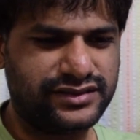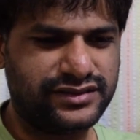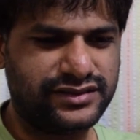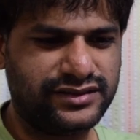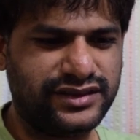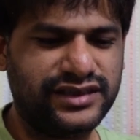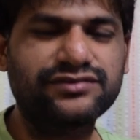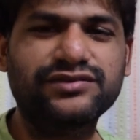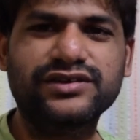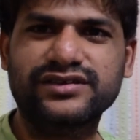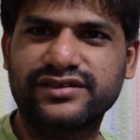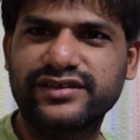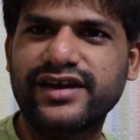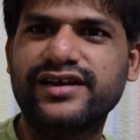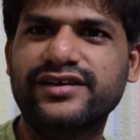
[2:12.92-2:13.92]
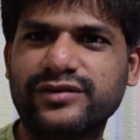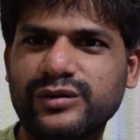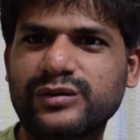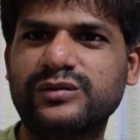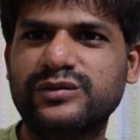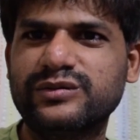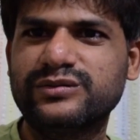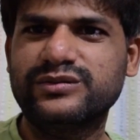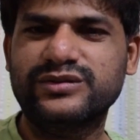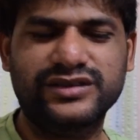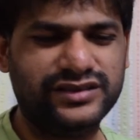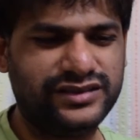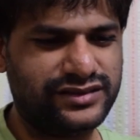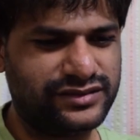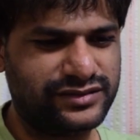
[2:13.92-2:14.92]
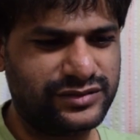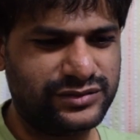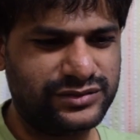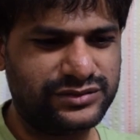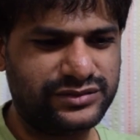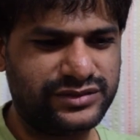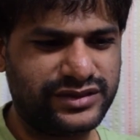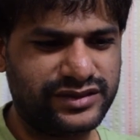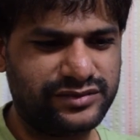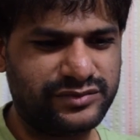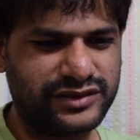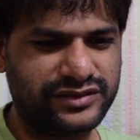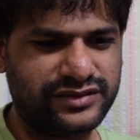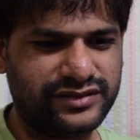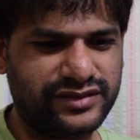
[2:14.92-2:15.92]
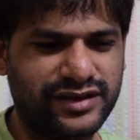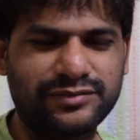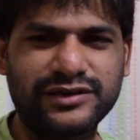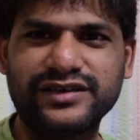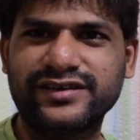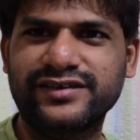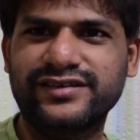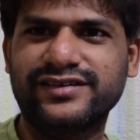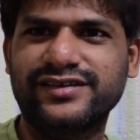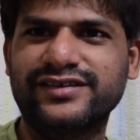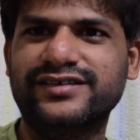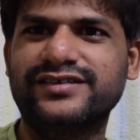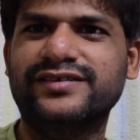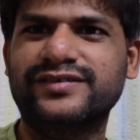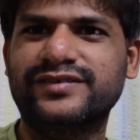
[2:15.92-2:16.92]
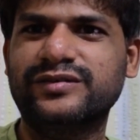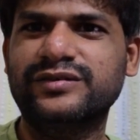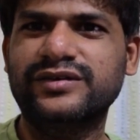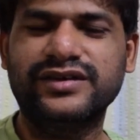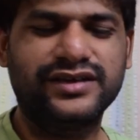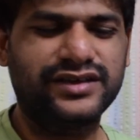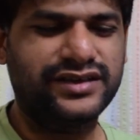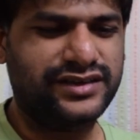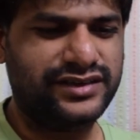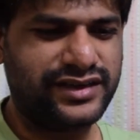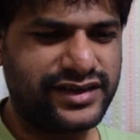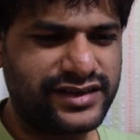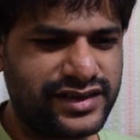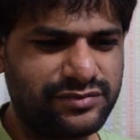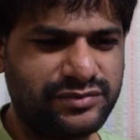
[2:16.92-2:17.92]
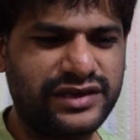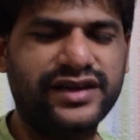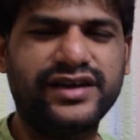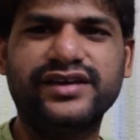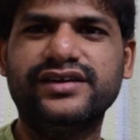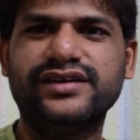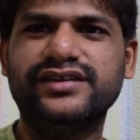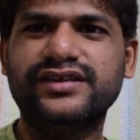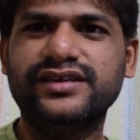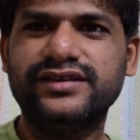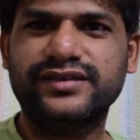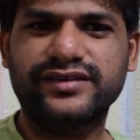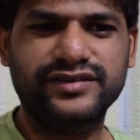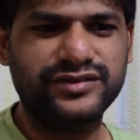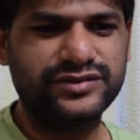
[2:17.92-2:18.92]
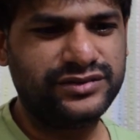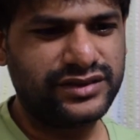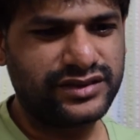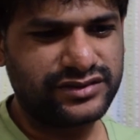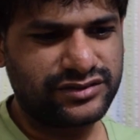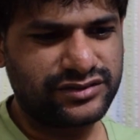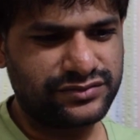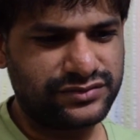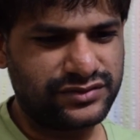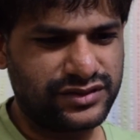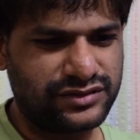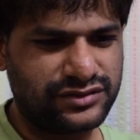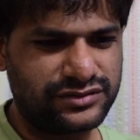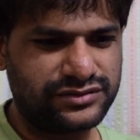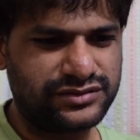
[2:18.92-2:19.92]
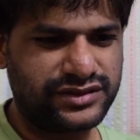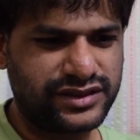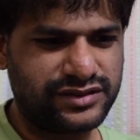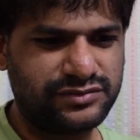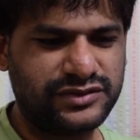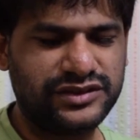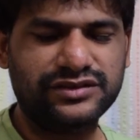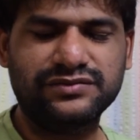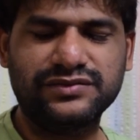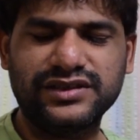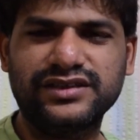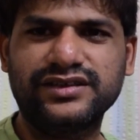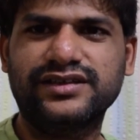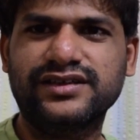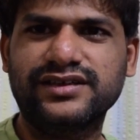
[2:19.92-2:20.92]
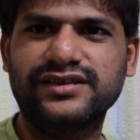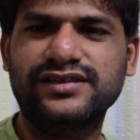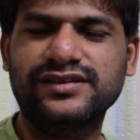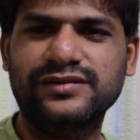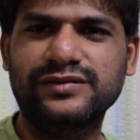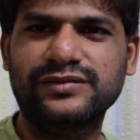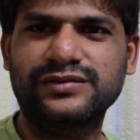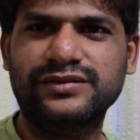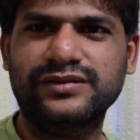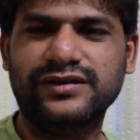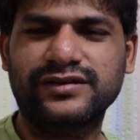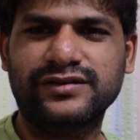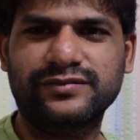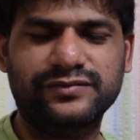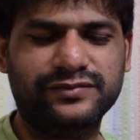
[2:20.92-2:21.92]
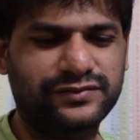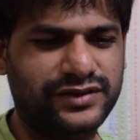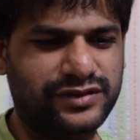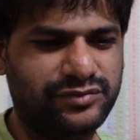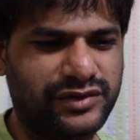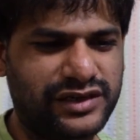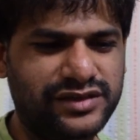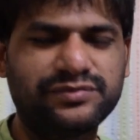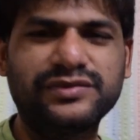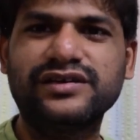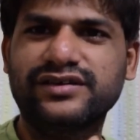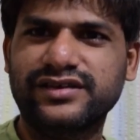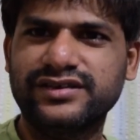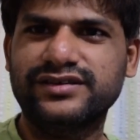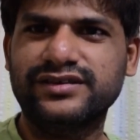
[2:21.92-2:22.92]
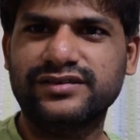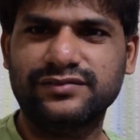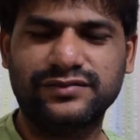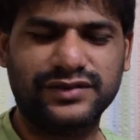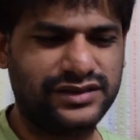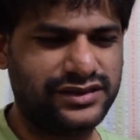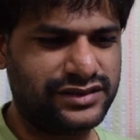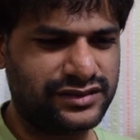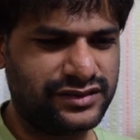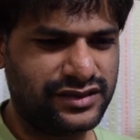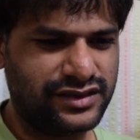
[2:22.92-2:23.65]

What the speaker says: network stack also using GOTO statements abundantly. So the idea behind the usage of GOTO statements within the kernel source are for multiple reasons. One is